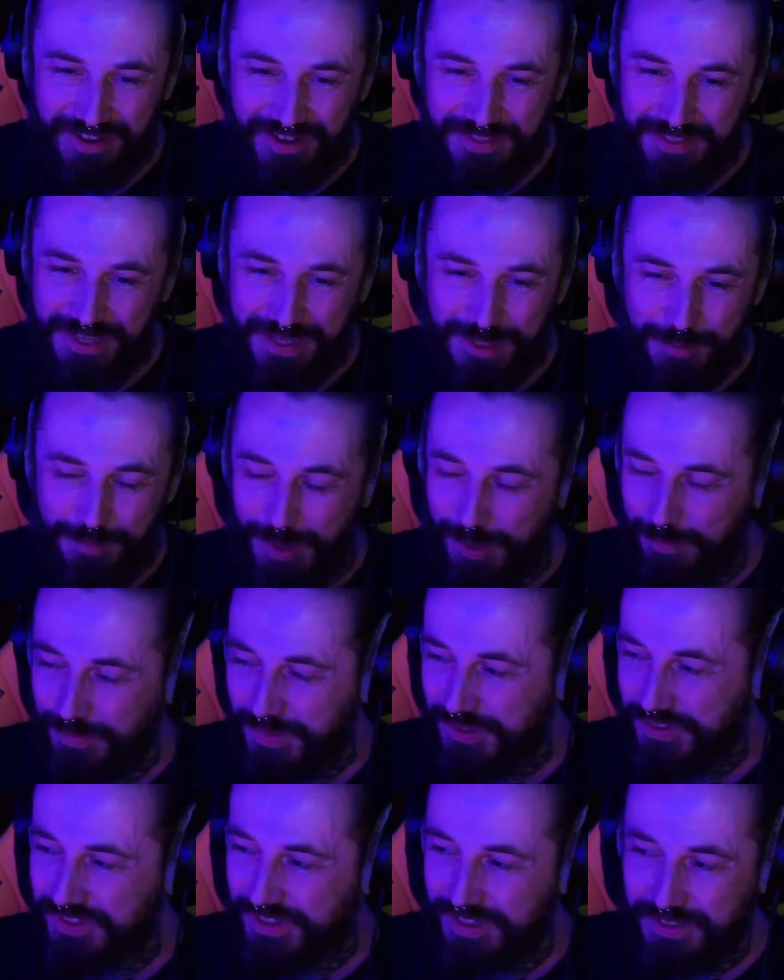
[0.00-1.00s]
I think about
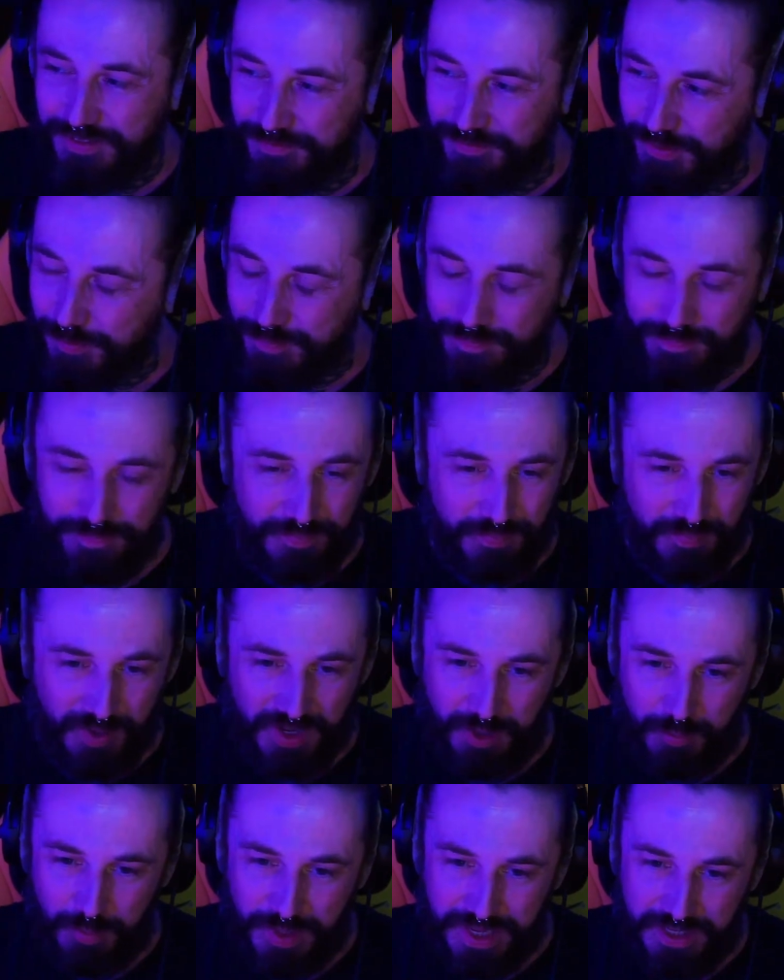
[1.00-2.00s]
music from
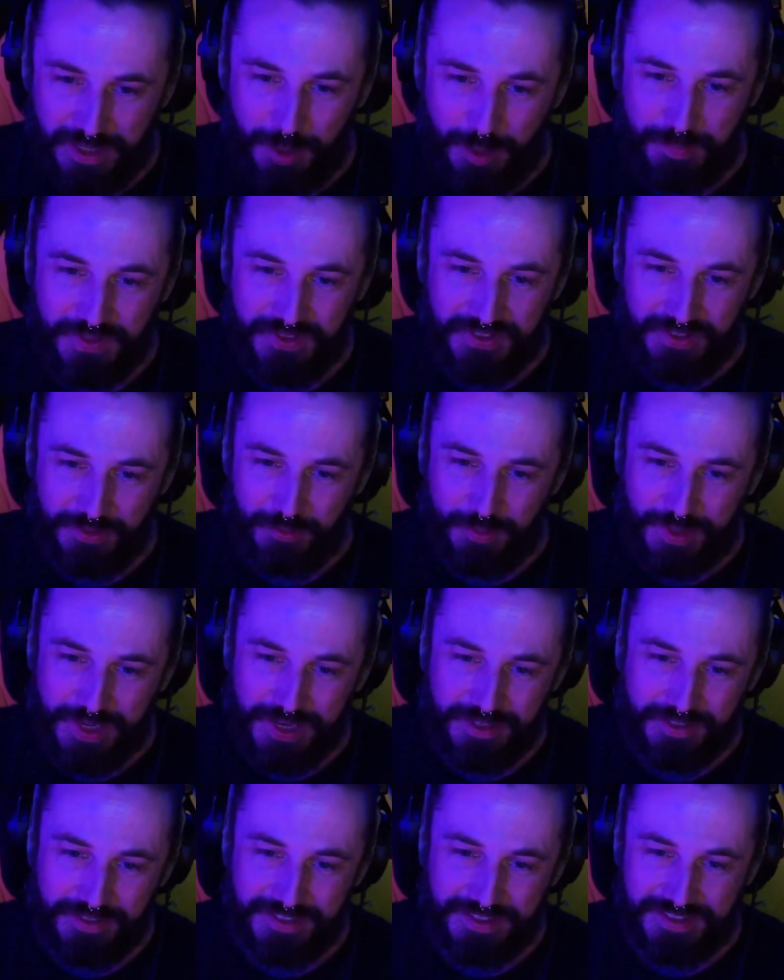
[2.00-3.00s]
when I wake up until when
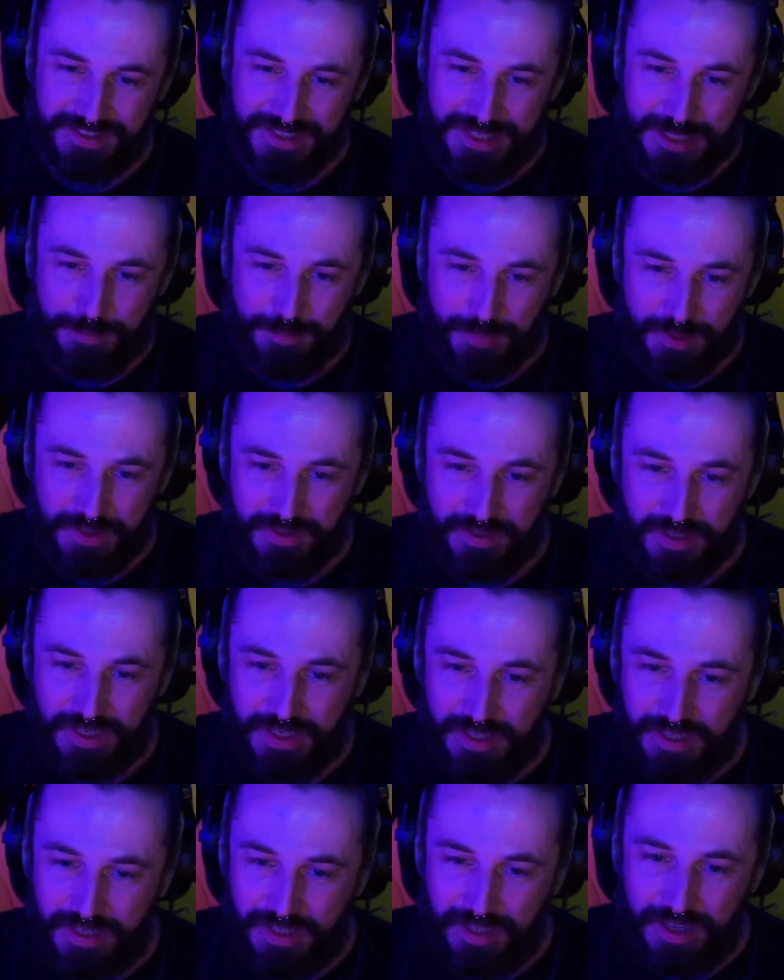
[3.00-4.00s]
I go to sleep, and
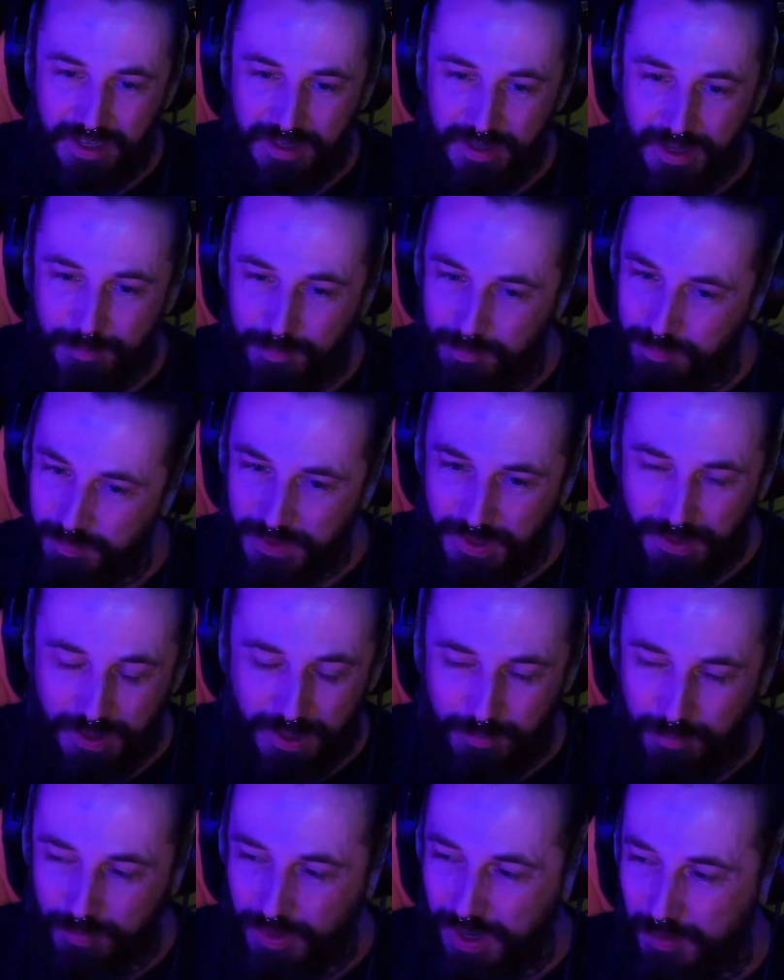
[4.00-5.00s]
I
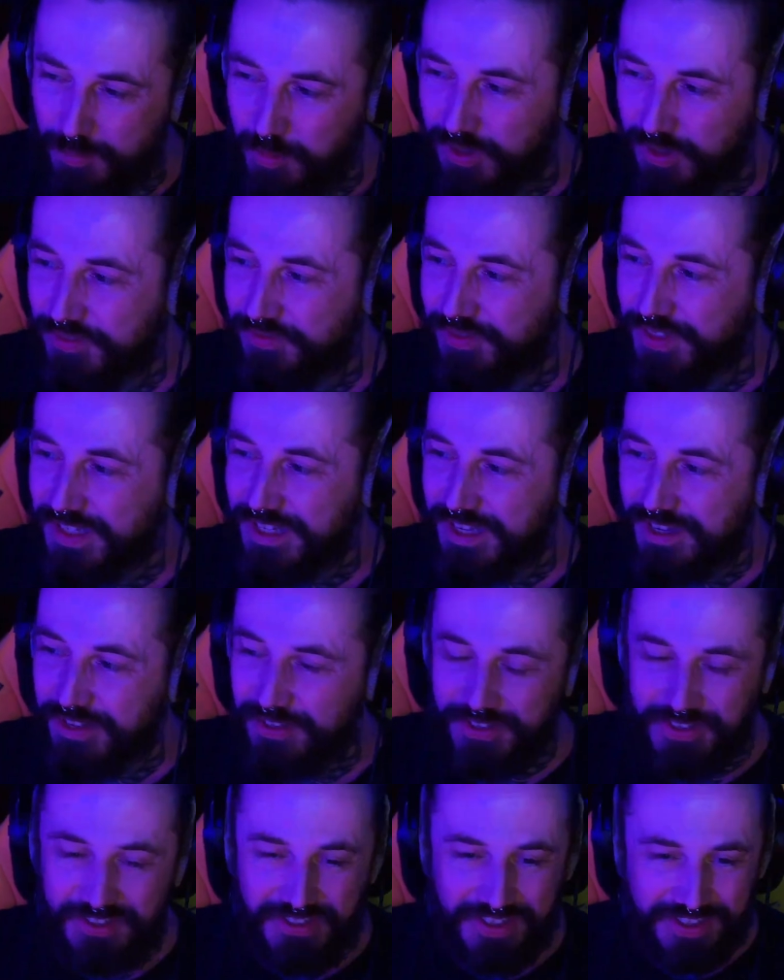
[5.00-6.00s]
watch
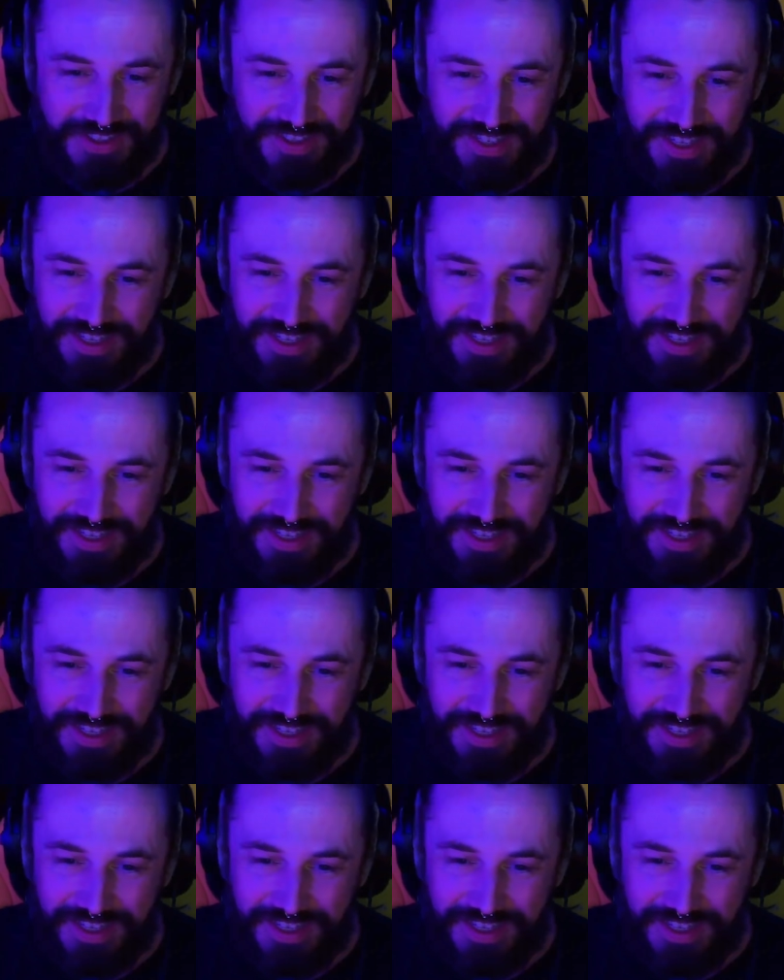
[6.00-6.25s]
videos and